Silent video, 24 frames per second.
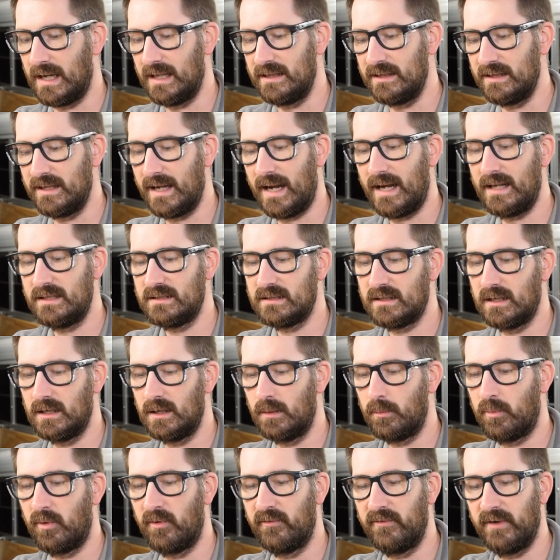and that's going
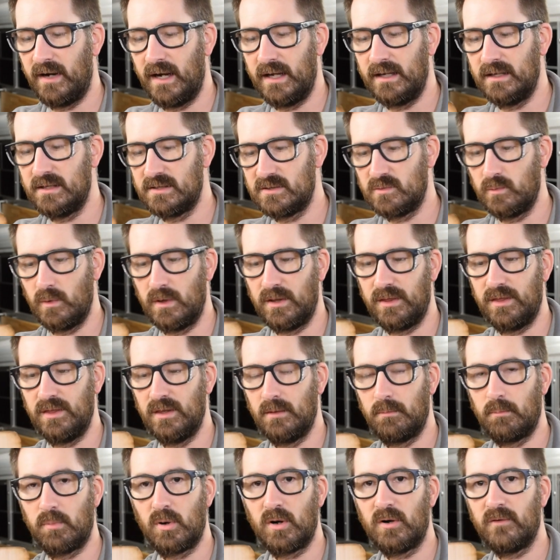to provide us with the
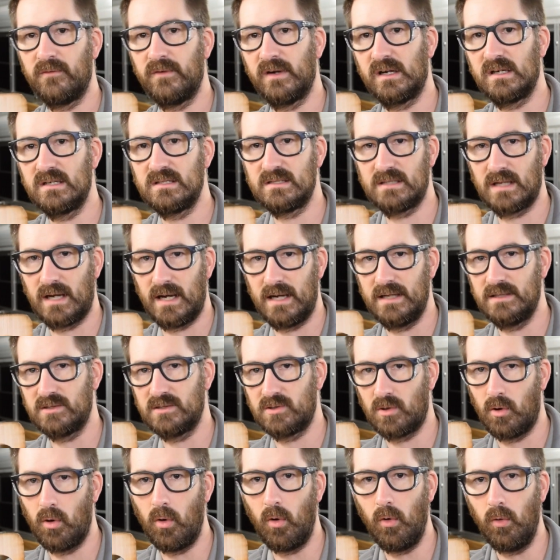perfect size
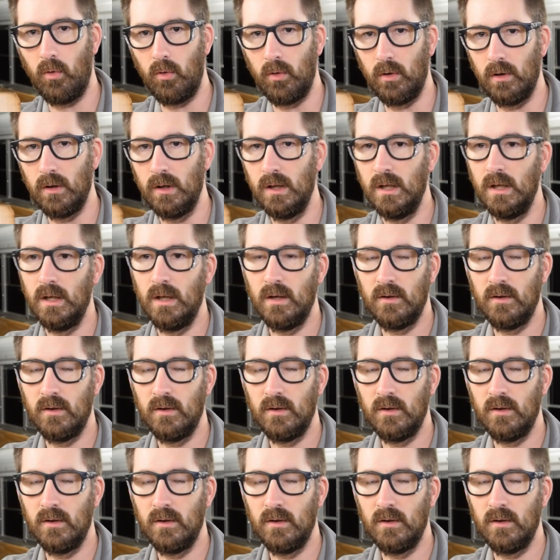hole